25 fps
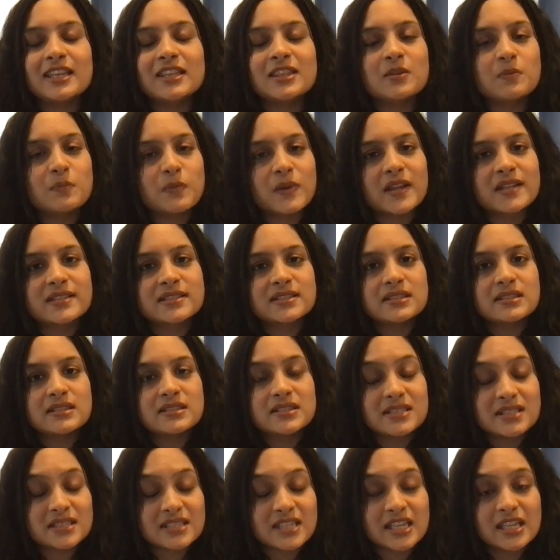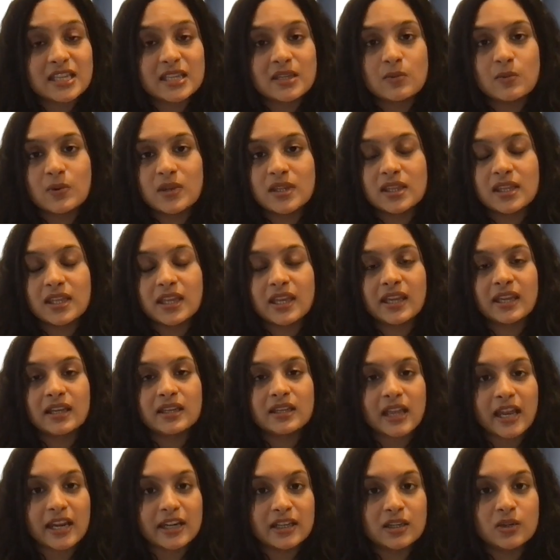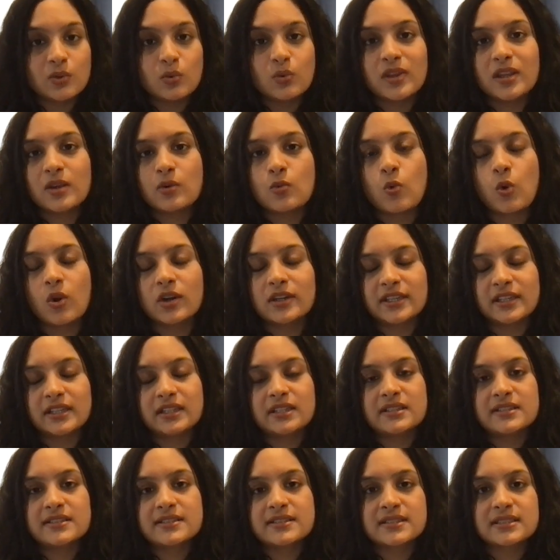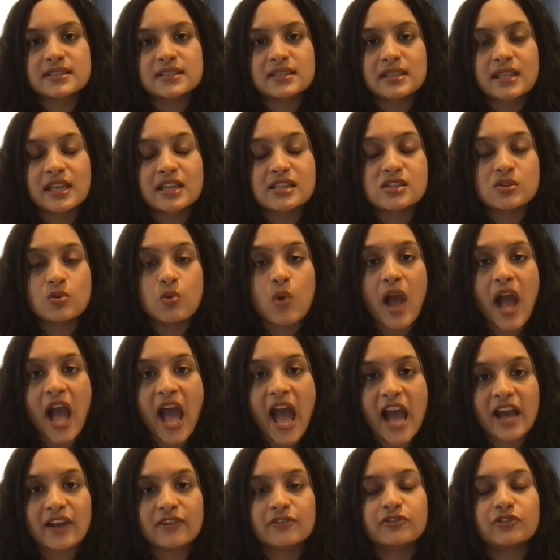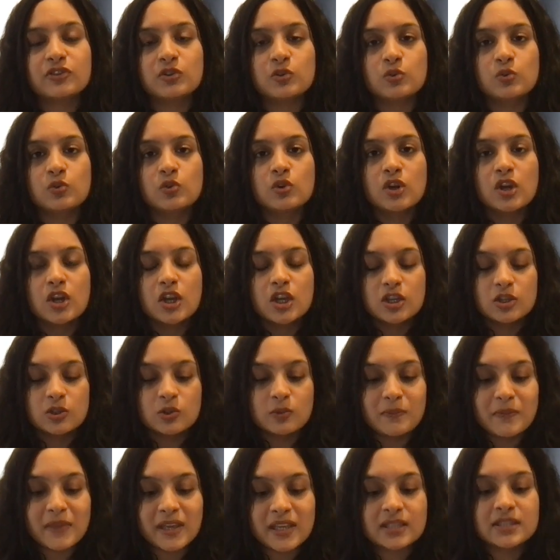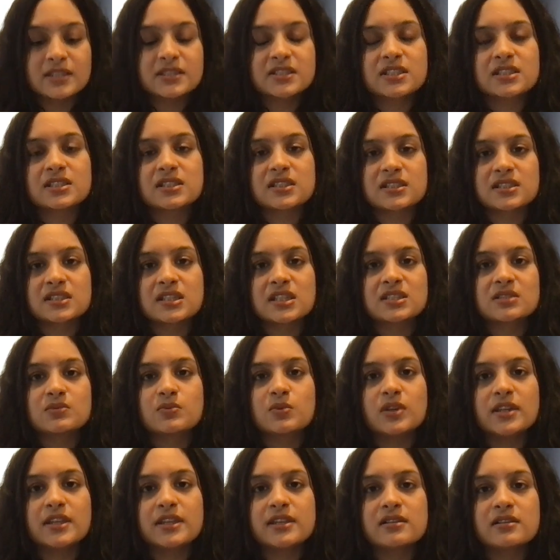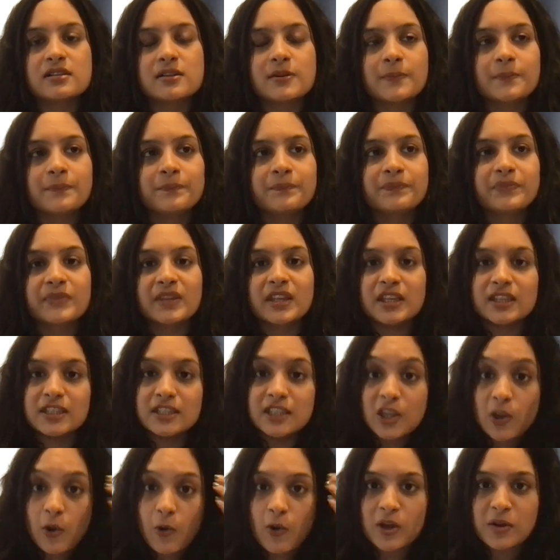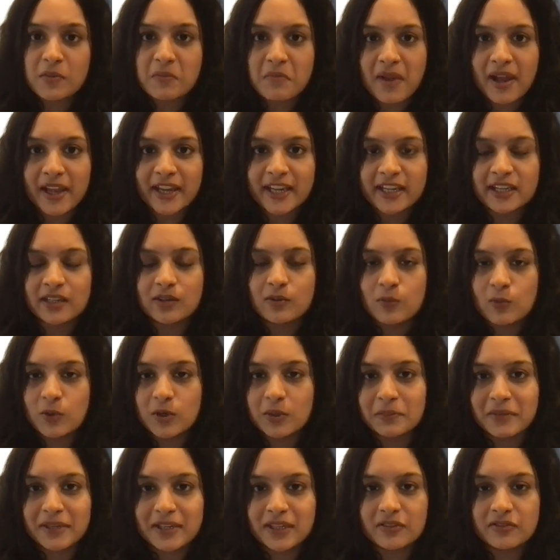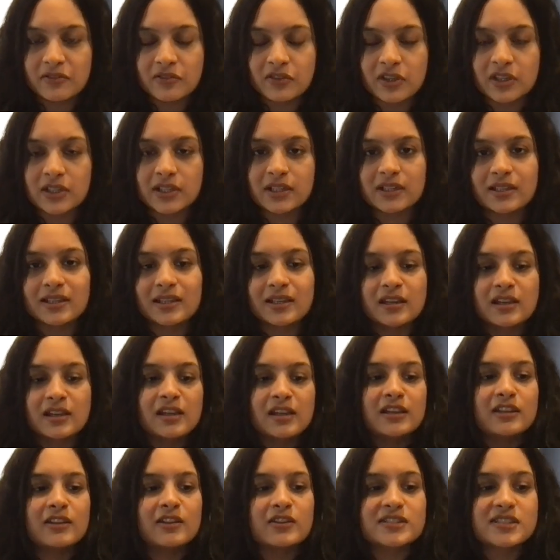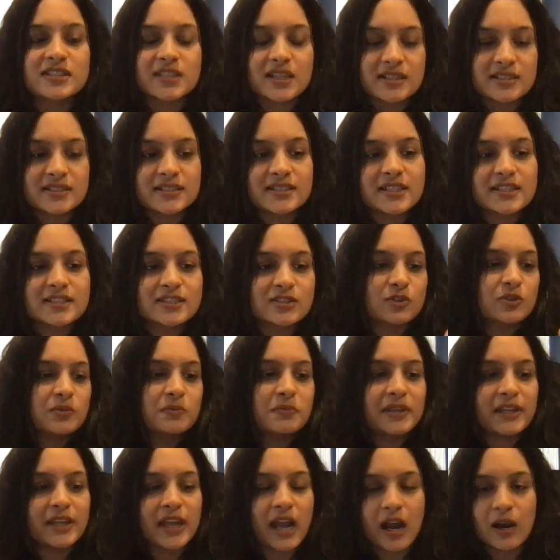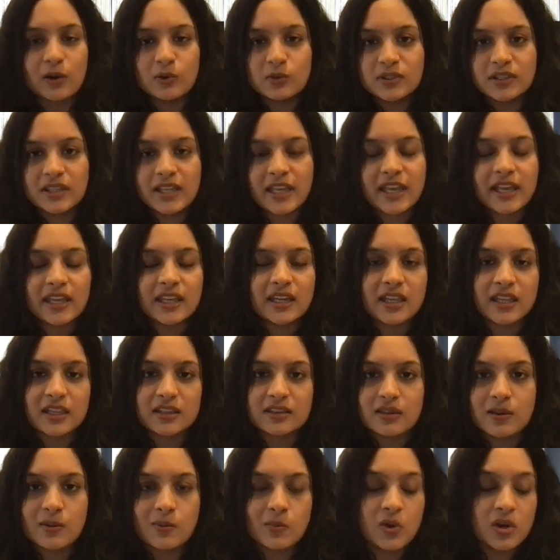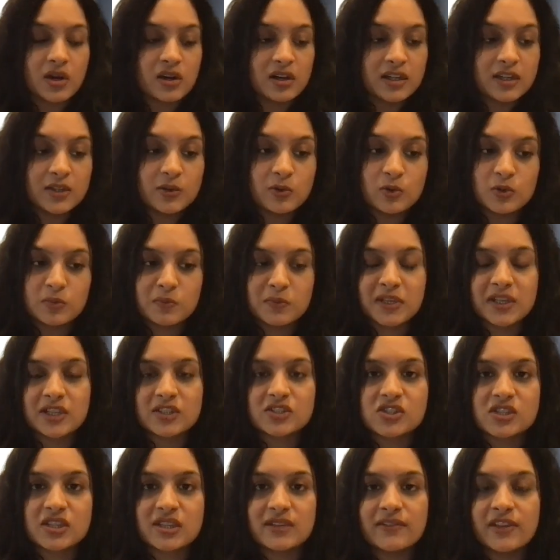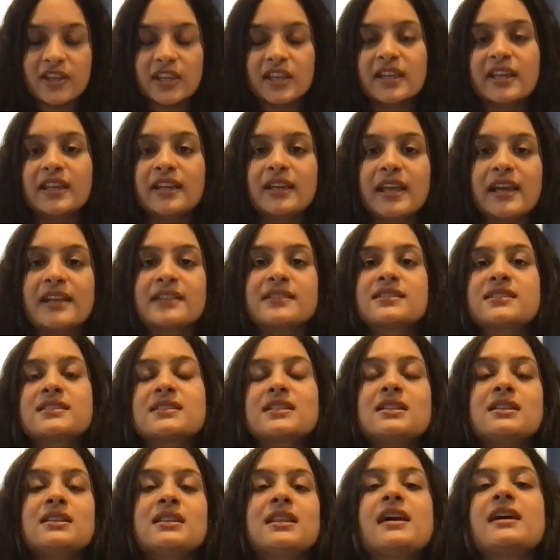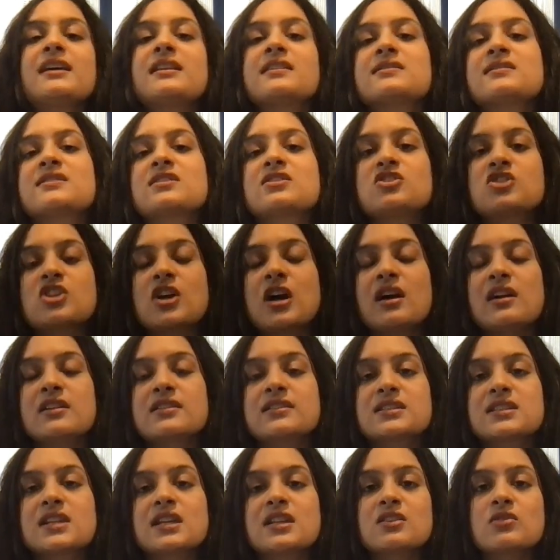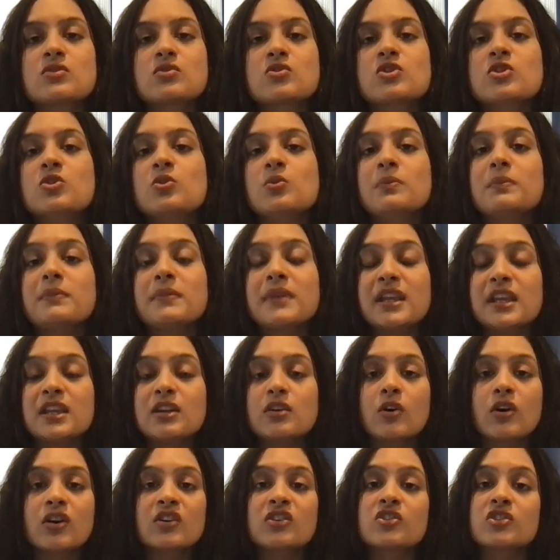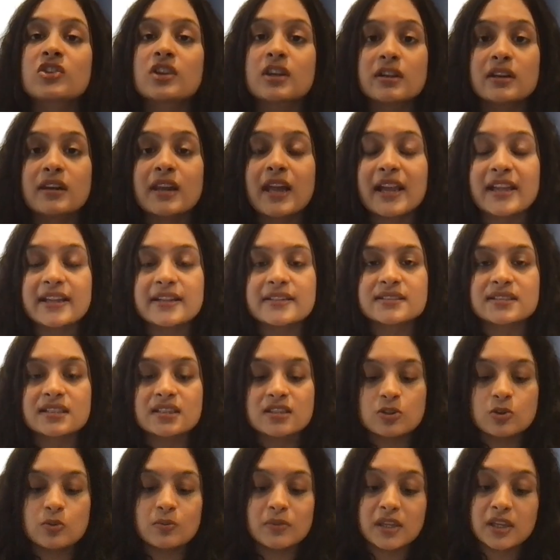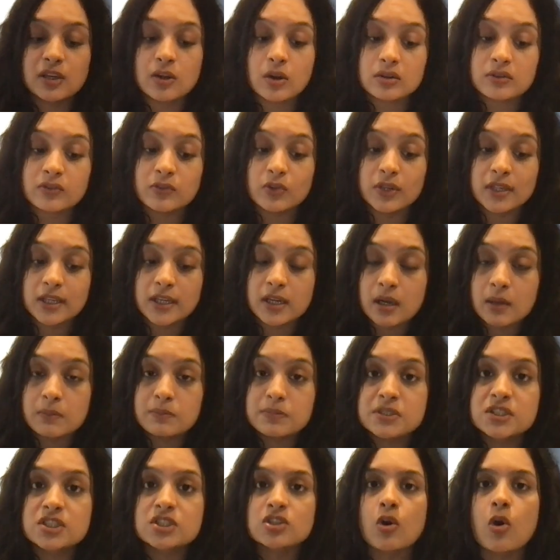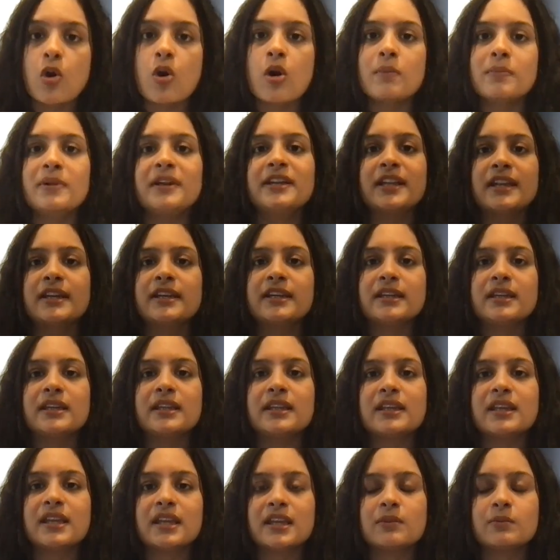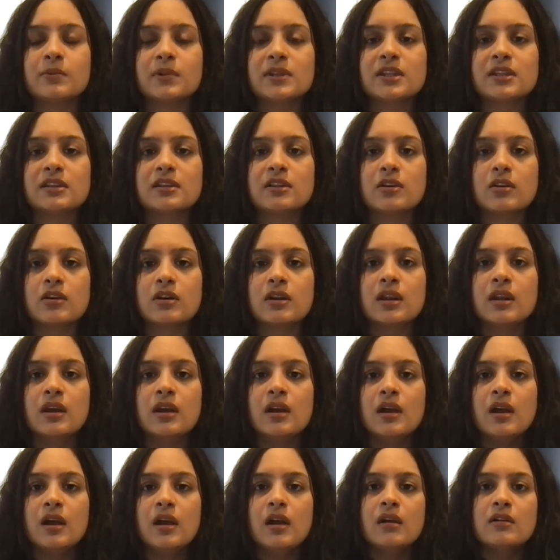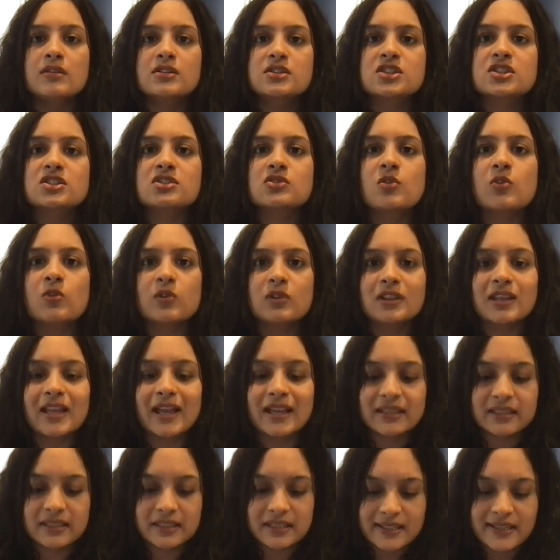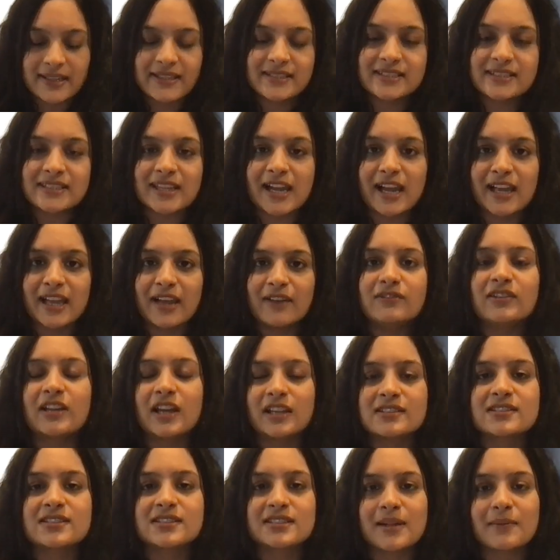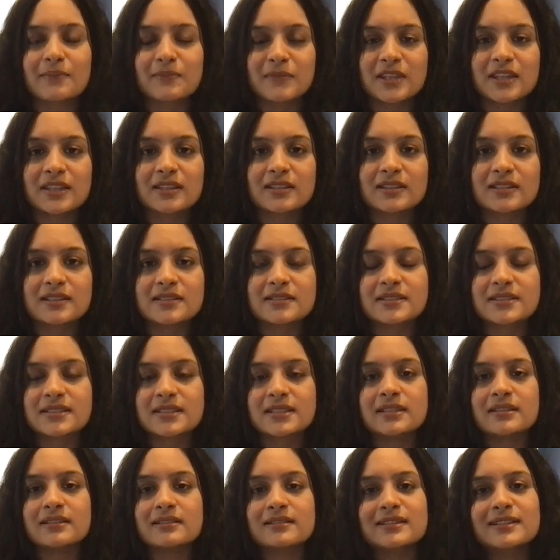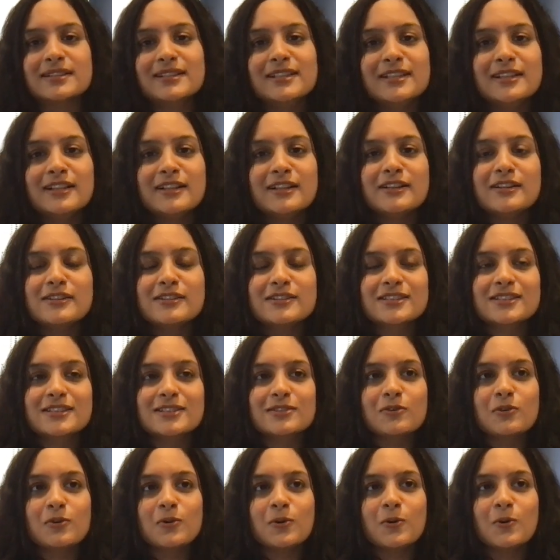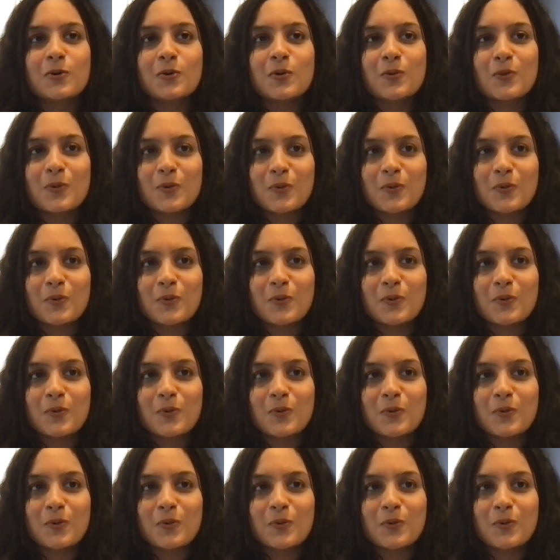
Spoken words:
in the present, staying with it, and doing what it is that you have to make this a successful year in your mind would be difficult. Your success could be out there in the world, you could be achieving it, and still there is a chance that you may not realize it, you may not fully absorb it and integrate within your soul that yes, I have done something this year. So